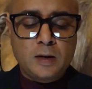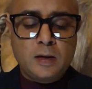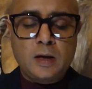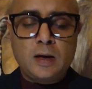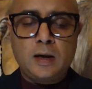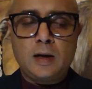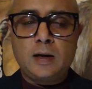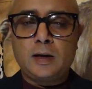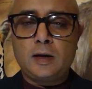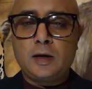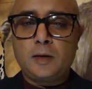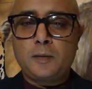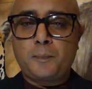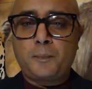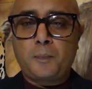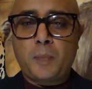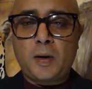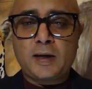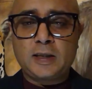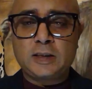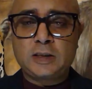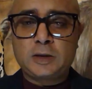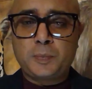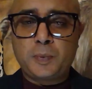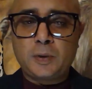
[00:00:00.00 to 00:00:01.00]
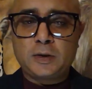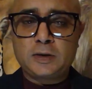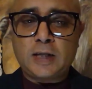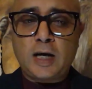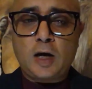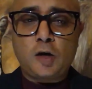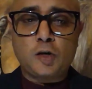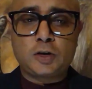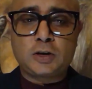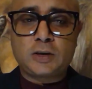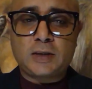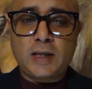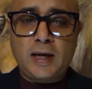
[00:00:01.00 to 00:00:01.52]
Participants
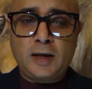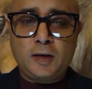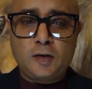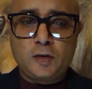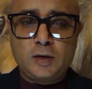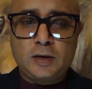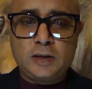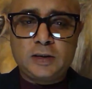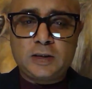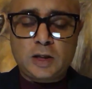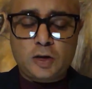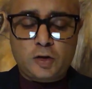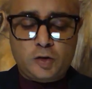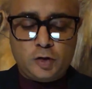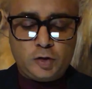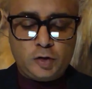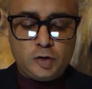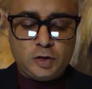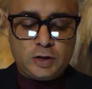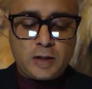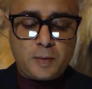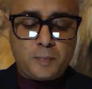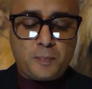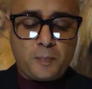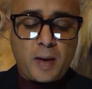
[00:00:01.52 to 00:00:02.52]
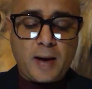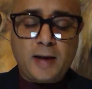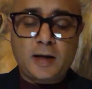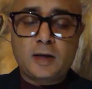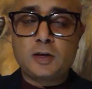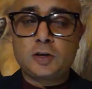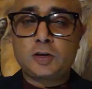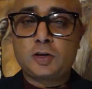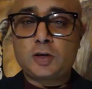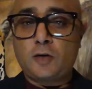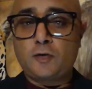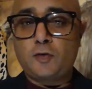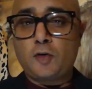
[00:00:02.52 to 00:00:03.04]
outside UNISA could use their
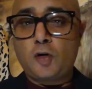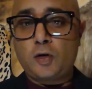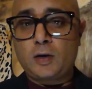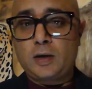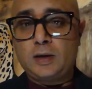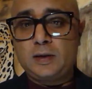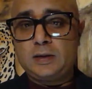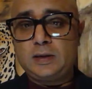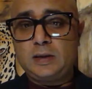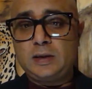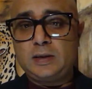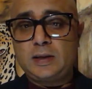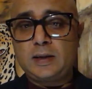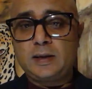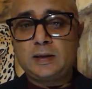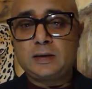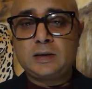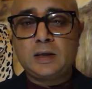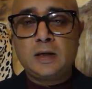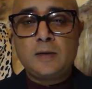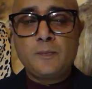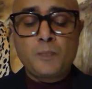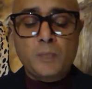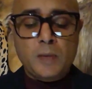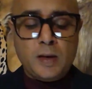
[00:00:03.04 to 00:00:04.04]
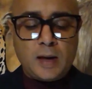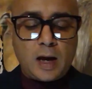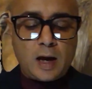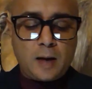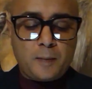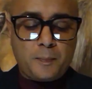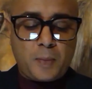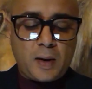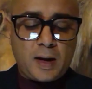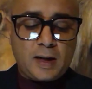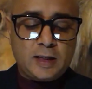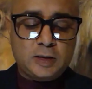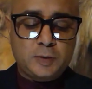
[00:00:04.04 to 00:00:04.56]
Microsoft login details,
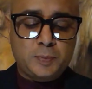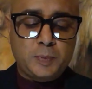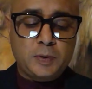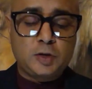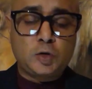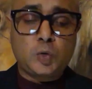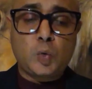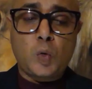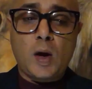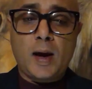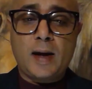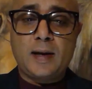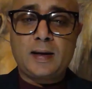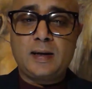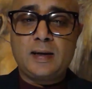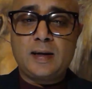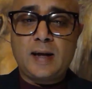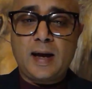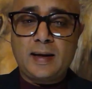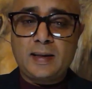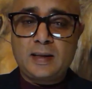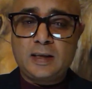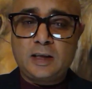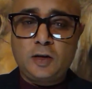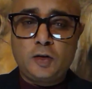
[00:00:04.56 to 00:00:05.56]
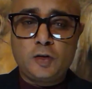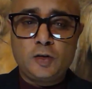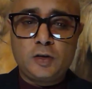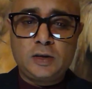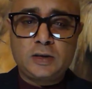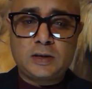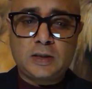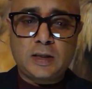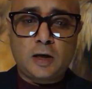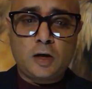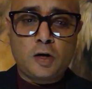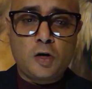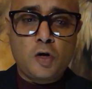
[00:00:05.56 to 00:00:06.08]
and participants who had neither
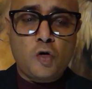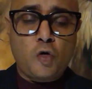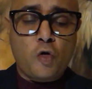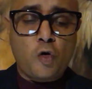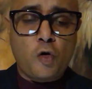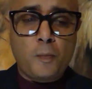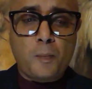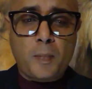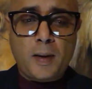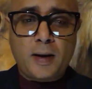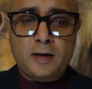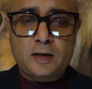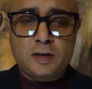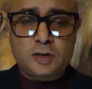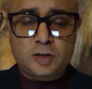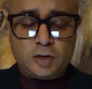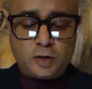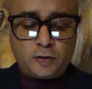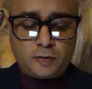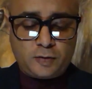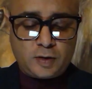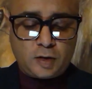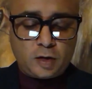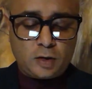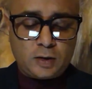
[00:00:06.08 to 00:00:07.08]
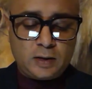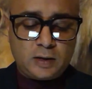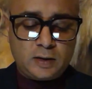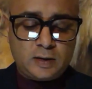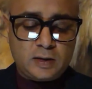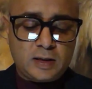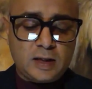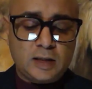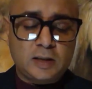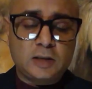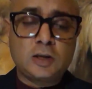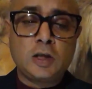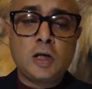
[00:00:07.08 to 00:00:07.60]
UNISA or Microsoft login
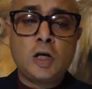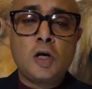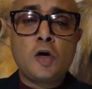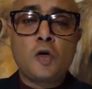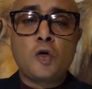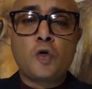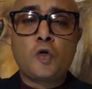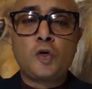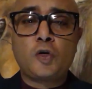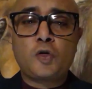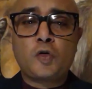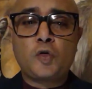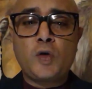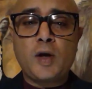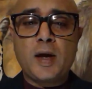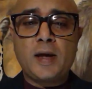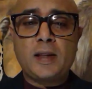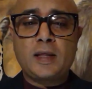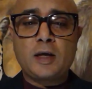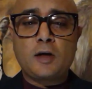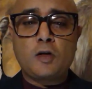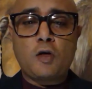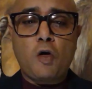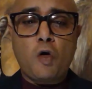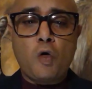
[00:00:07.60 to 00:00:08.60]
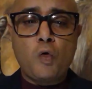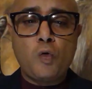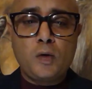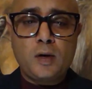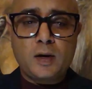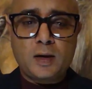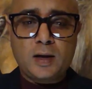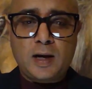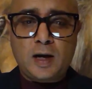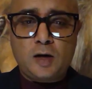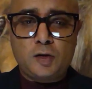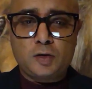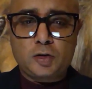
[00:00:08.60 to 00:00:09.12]
credentials could create their own
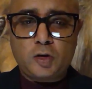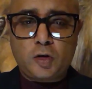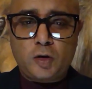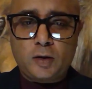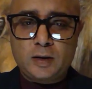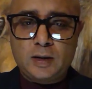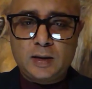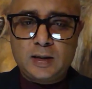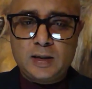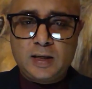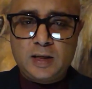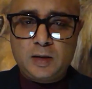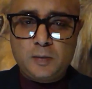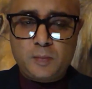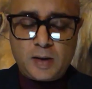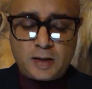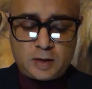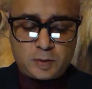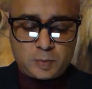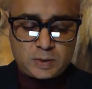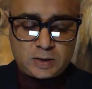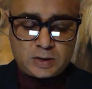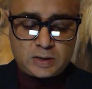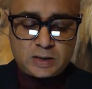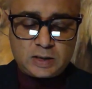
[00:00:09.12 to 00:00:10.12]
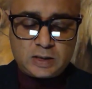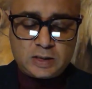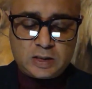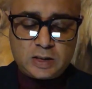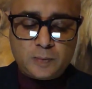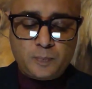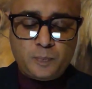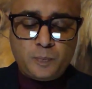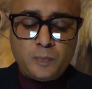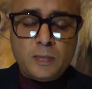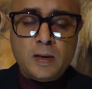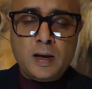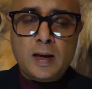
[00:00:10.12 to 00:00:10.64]
account on the learning management
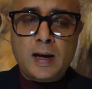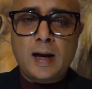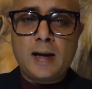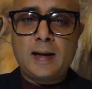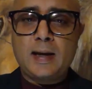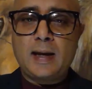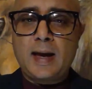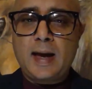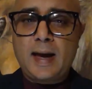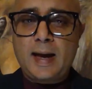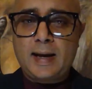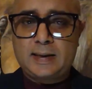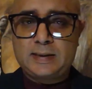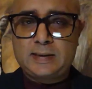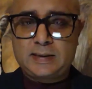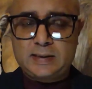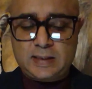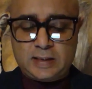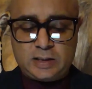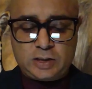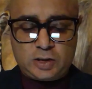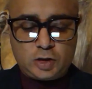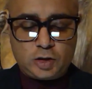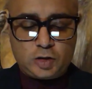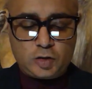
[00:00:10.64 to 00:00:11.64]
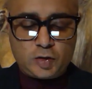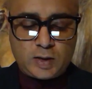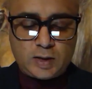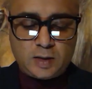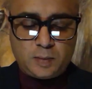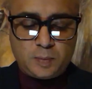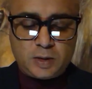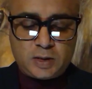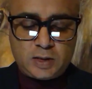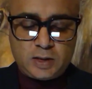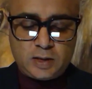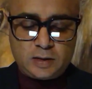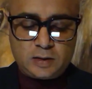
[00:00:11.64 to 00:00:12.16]
system and access the training
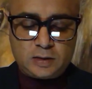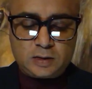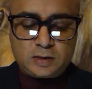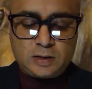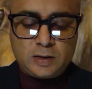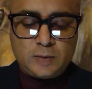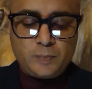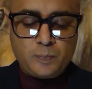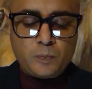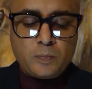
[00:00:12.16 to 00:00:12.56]
materials.